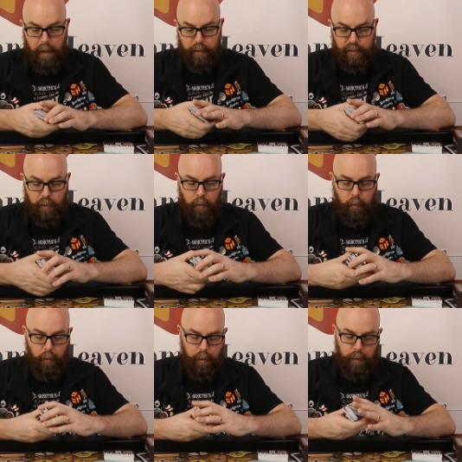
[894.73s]

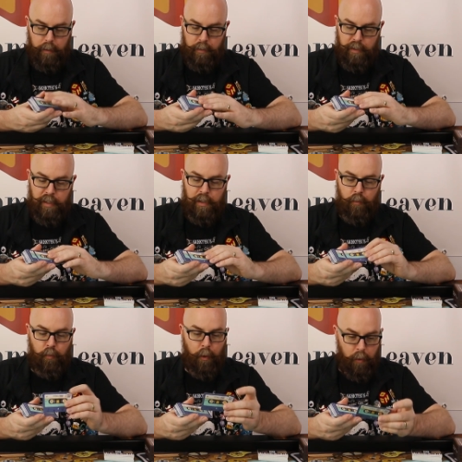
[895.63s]
So the
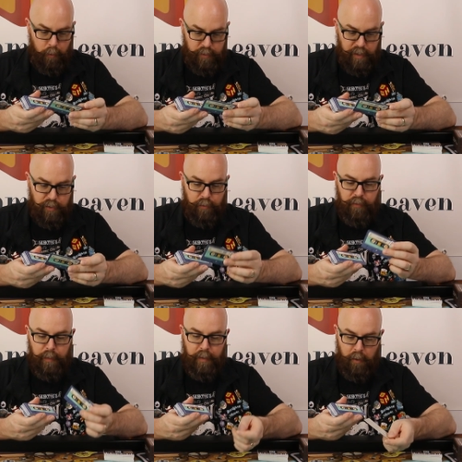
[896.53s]
words that you're
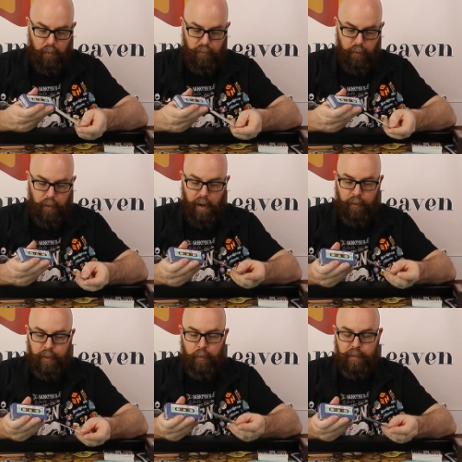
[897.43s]
flipping over
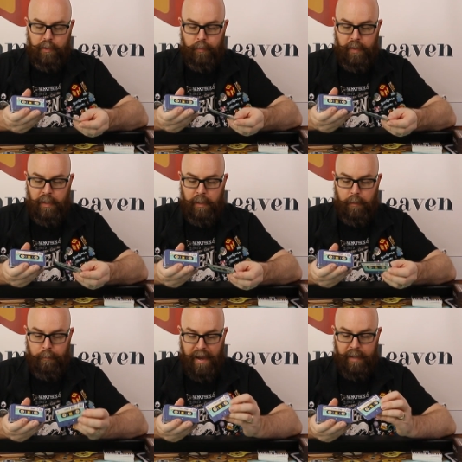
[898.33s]
are going to
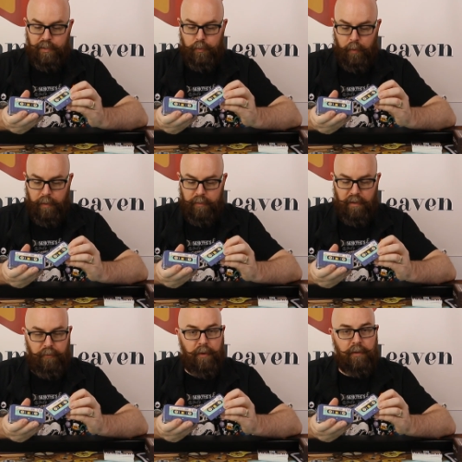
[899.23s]
be matched with a
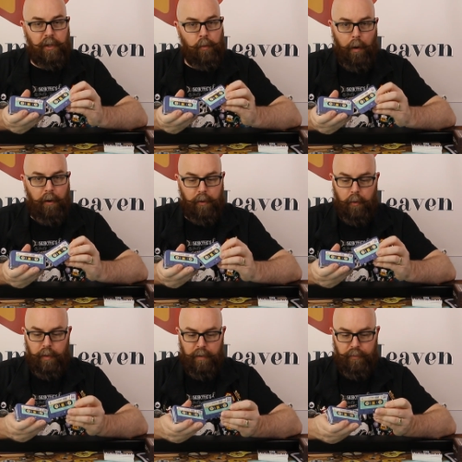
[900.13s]
different QR
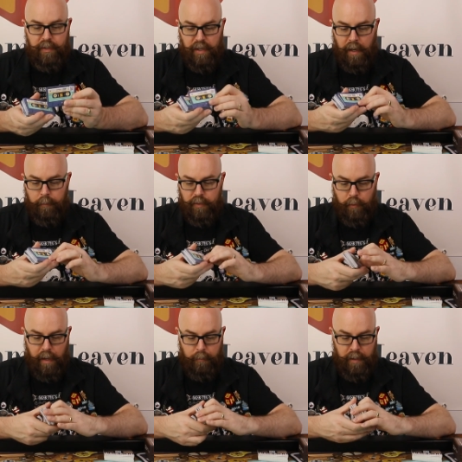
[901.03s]
code every time. So that